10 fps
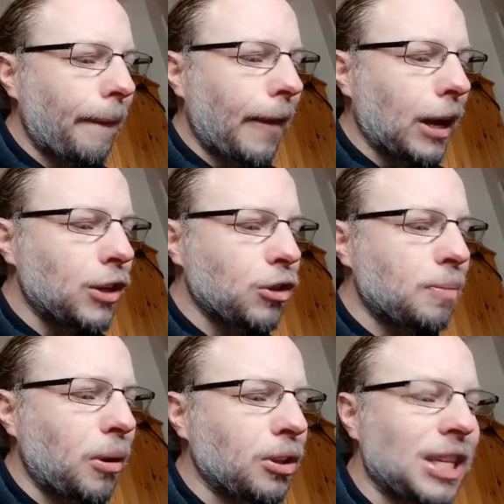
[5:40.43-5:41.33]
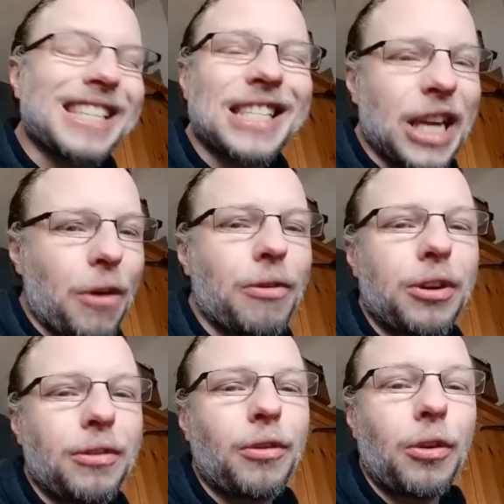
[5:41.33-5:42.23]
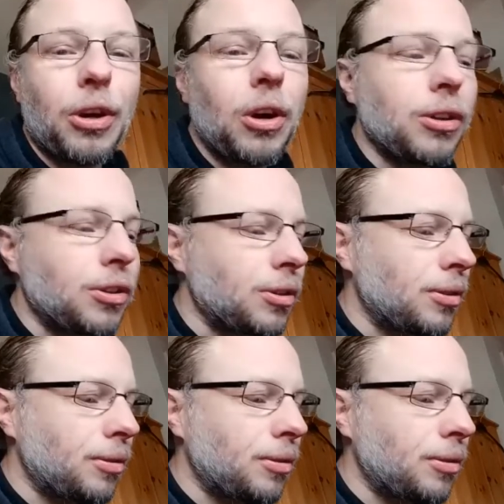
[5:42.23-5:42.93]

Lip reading: And his response is, get rid of the foreign gods.